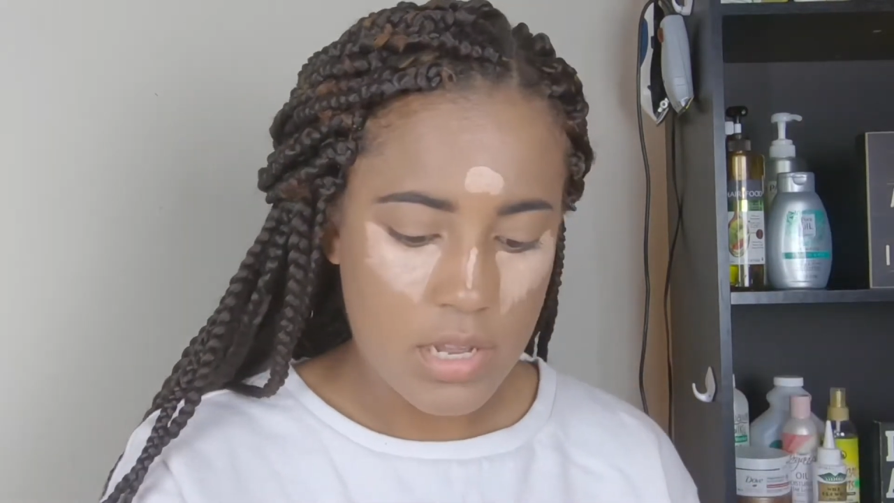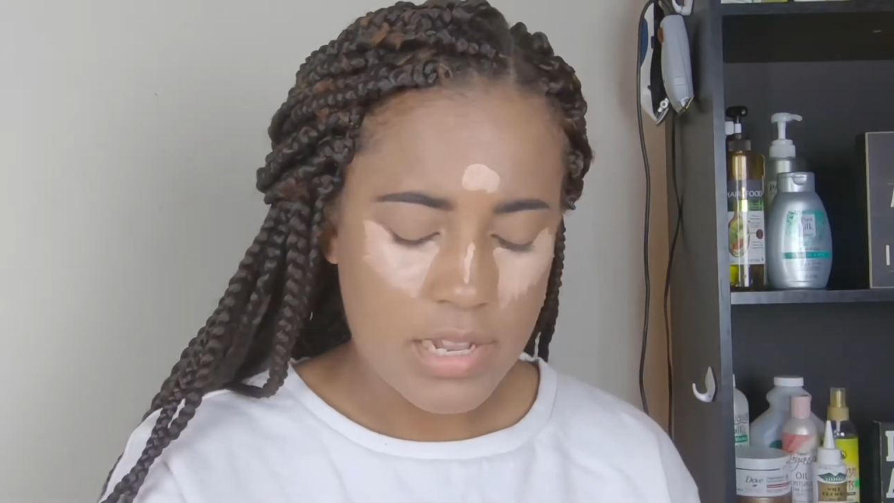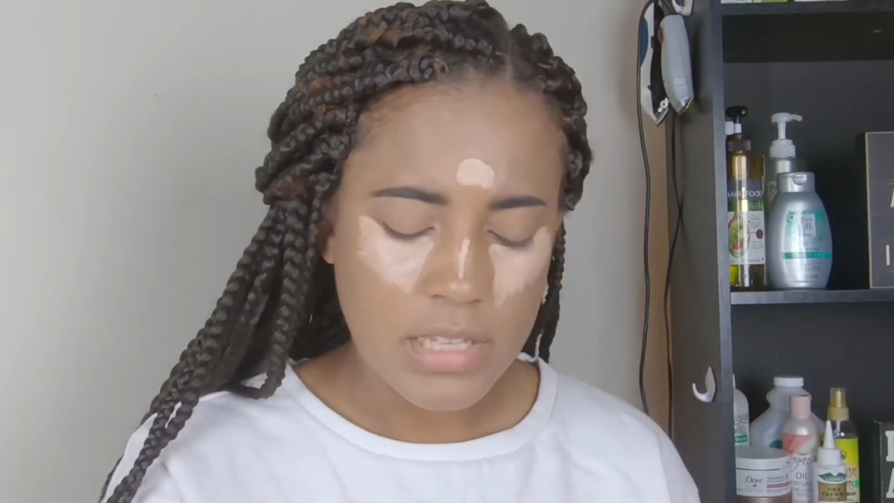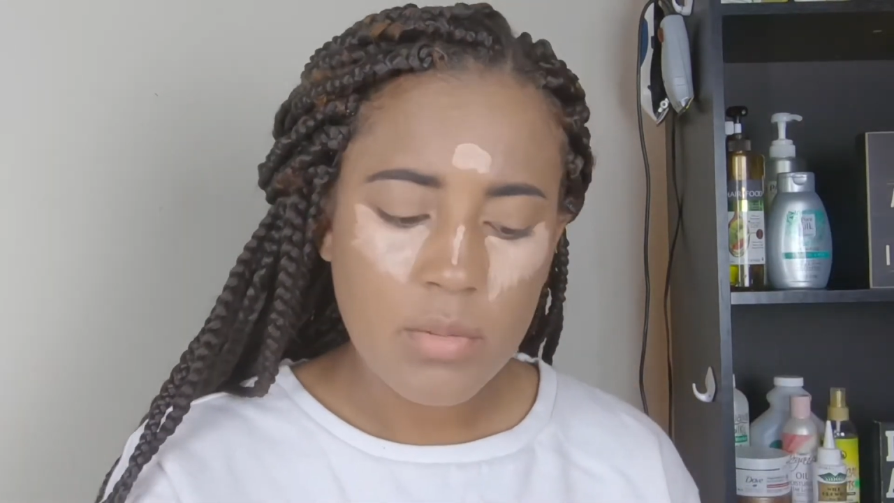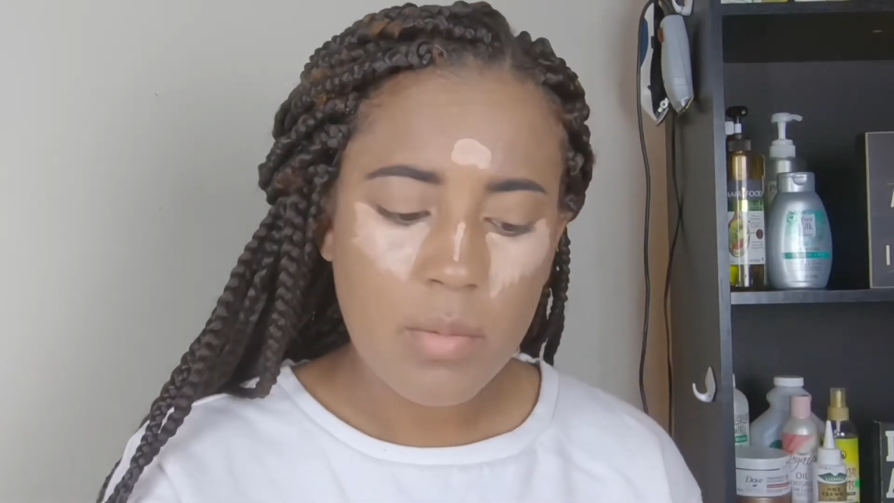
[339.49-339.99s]

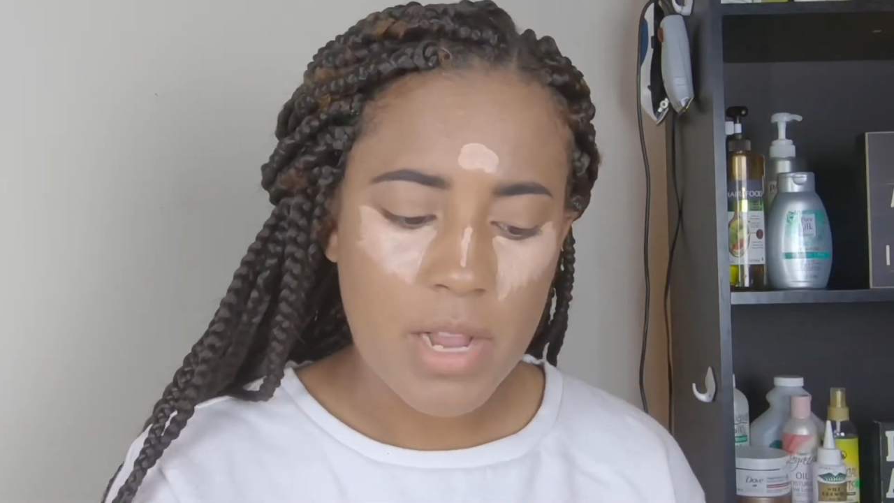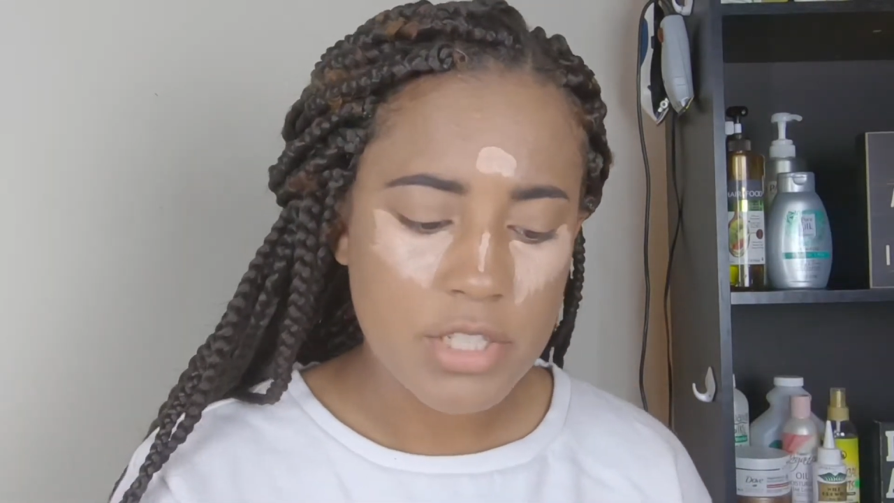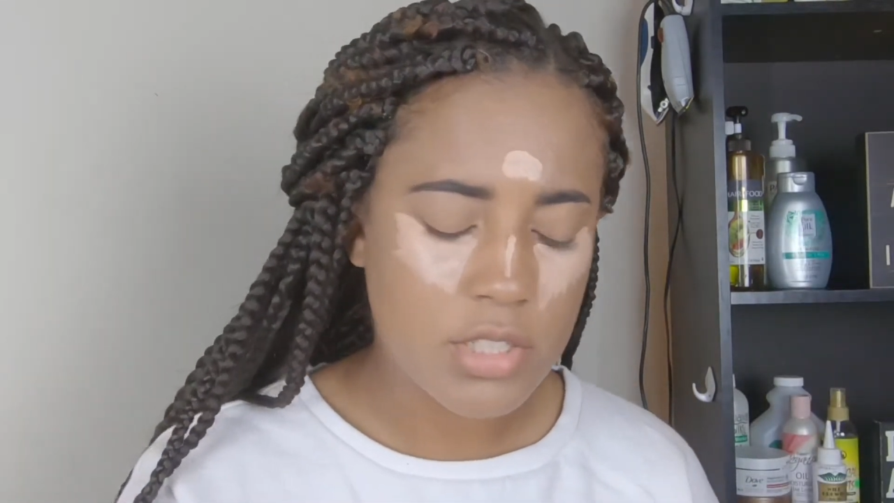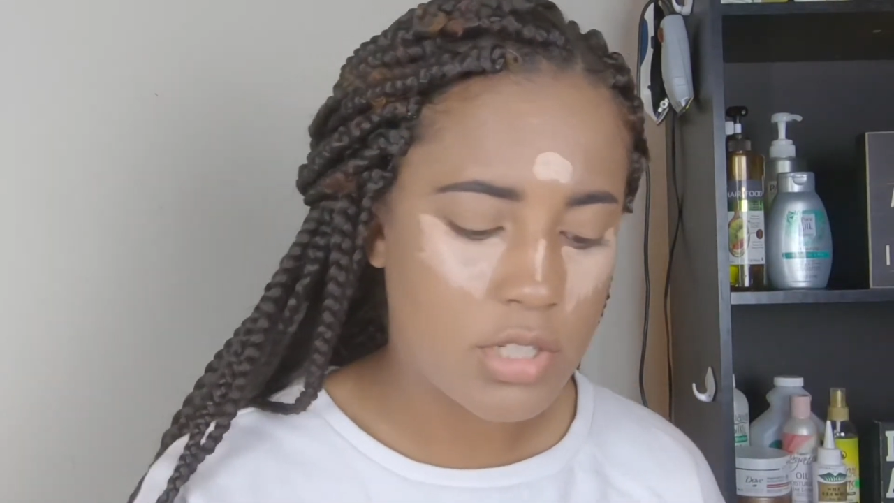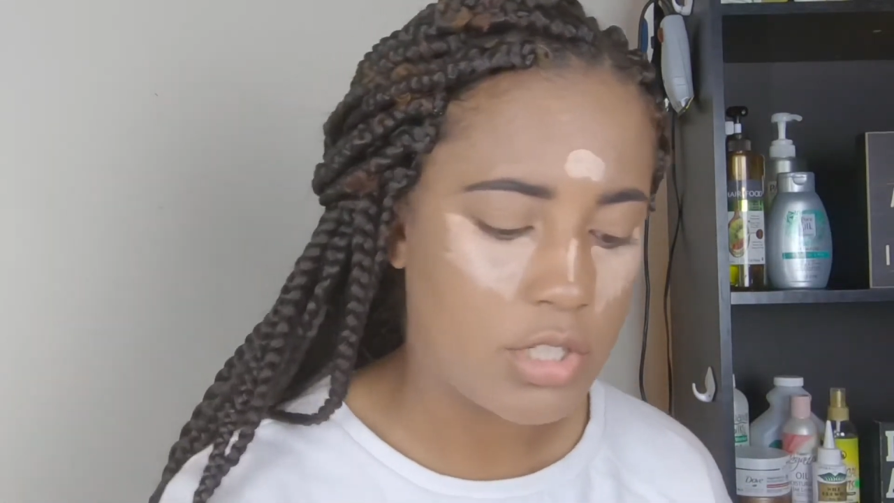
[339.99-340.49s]
And then what I'm
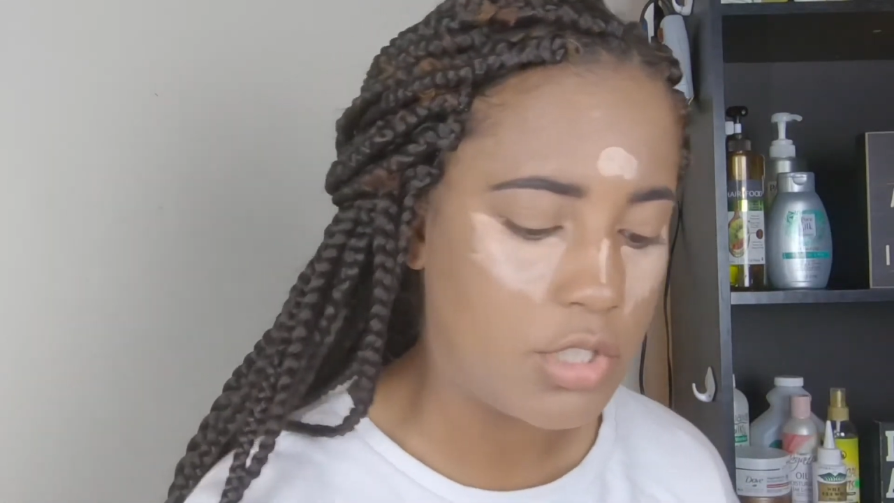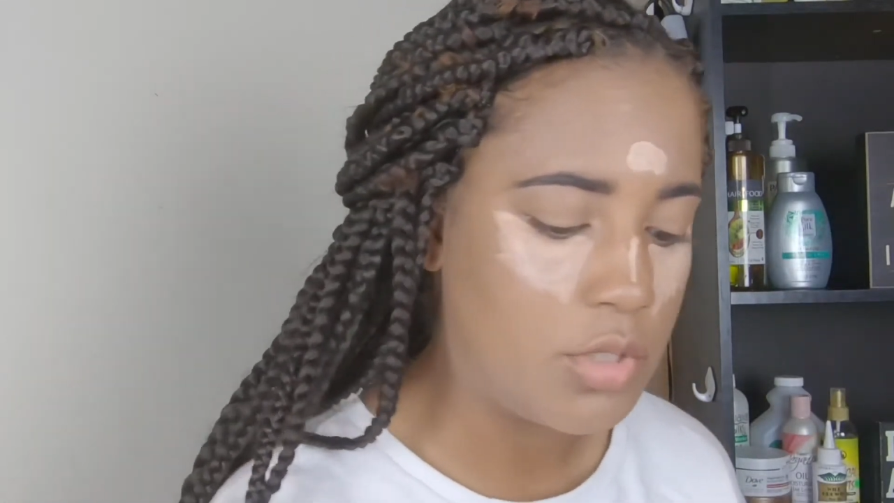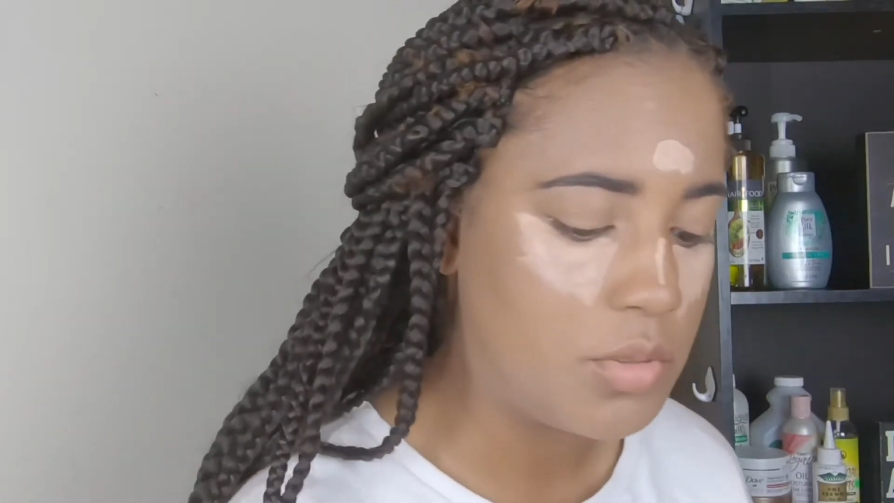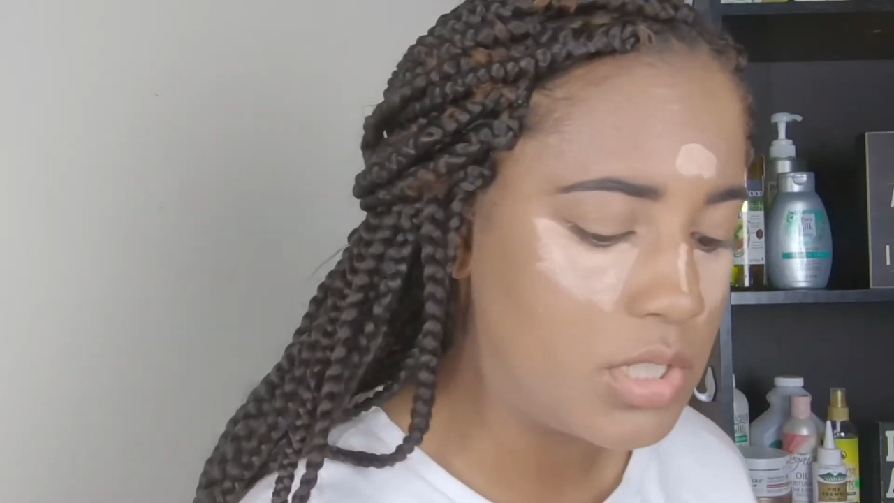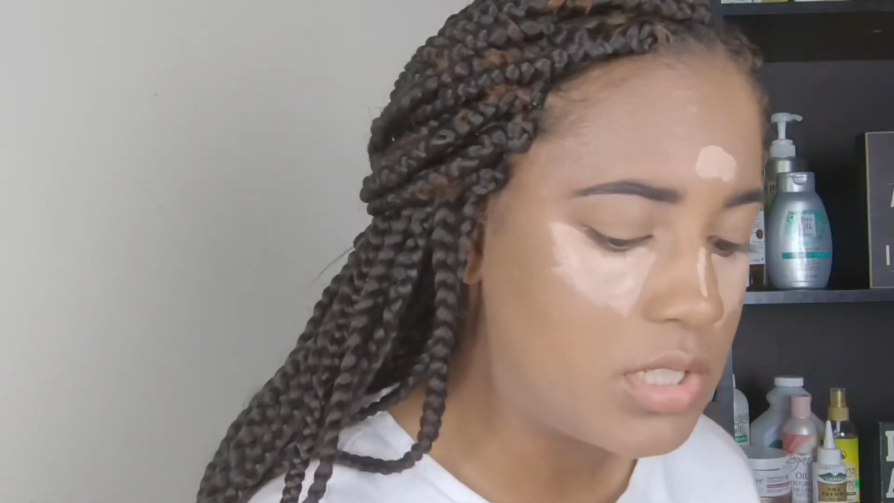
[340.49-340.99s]
actually gonna
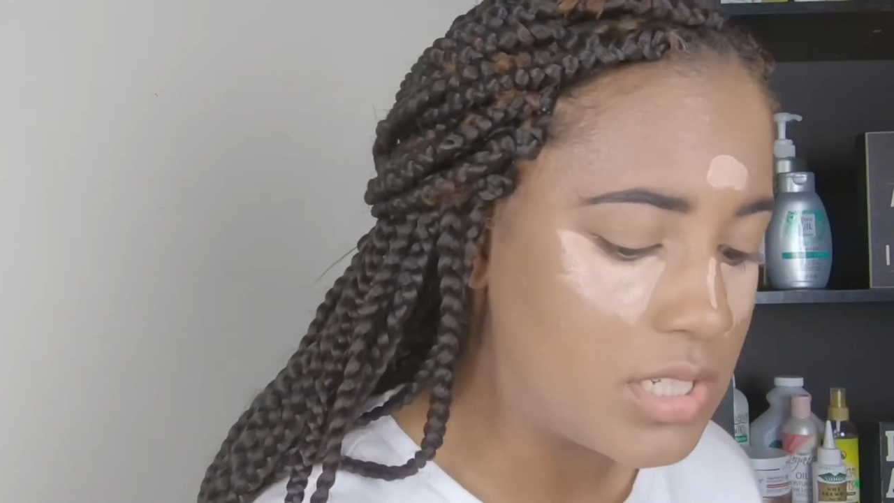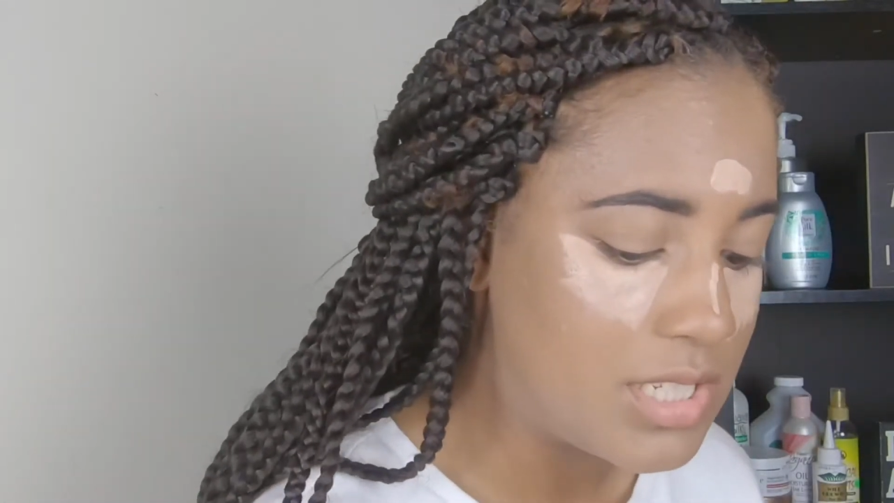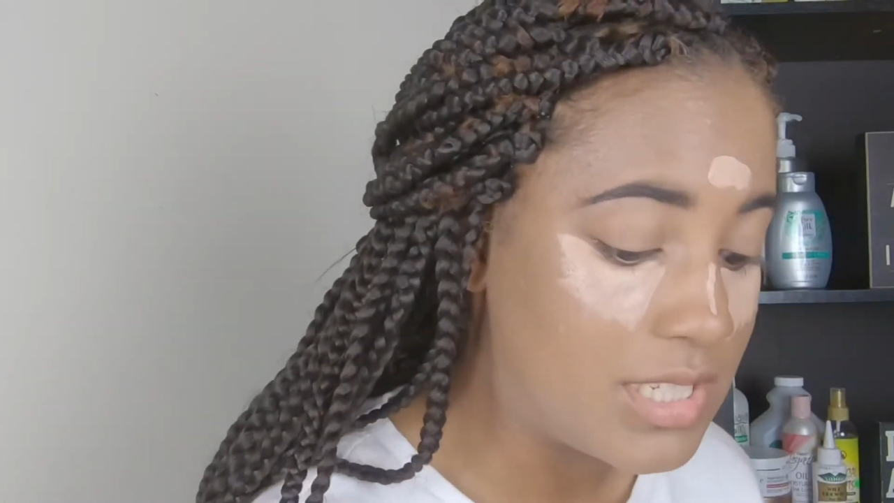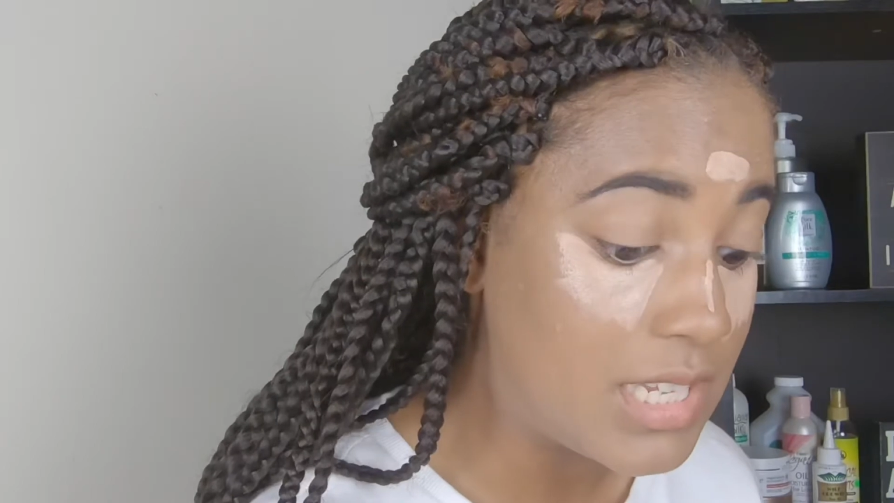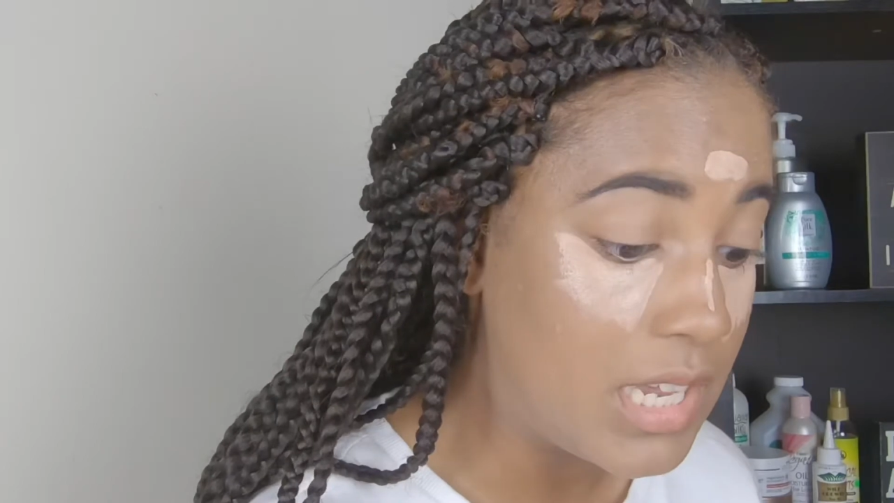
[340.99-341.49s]
do, just to
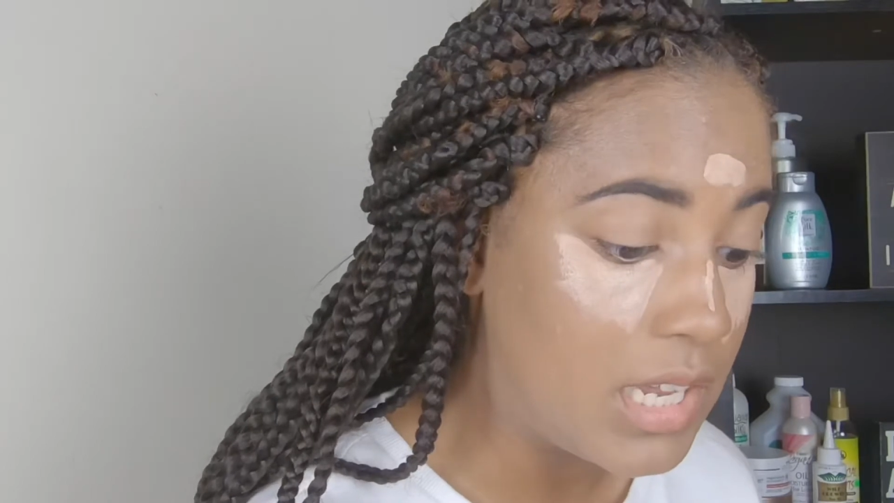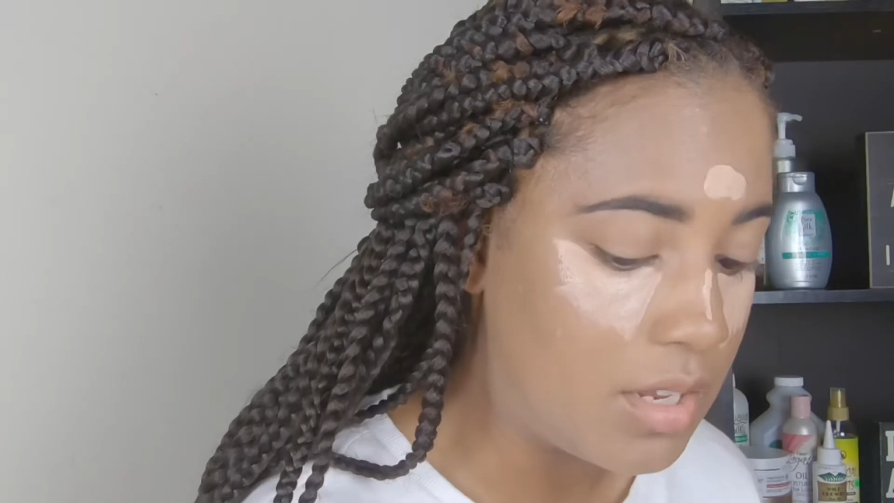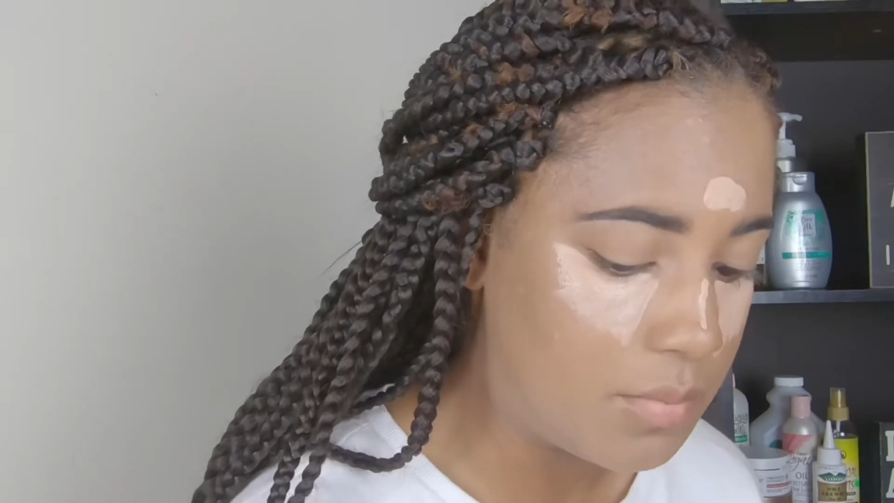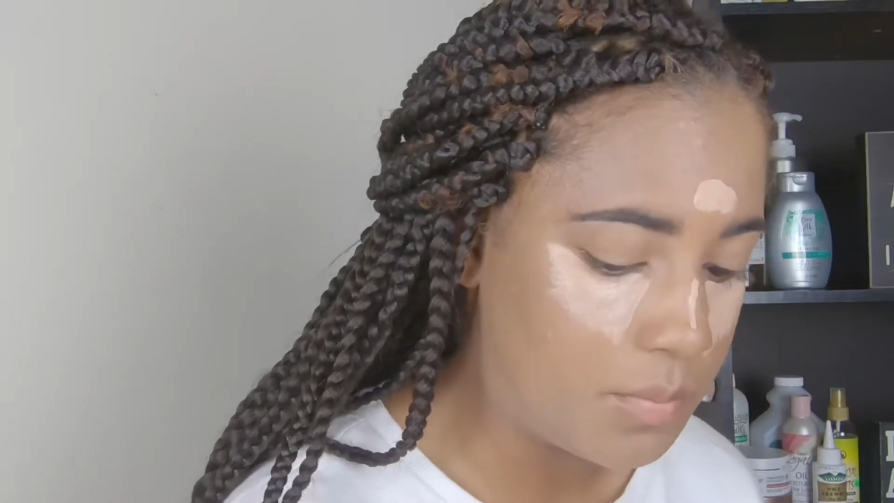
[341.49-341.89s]
see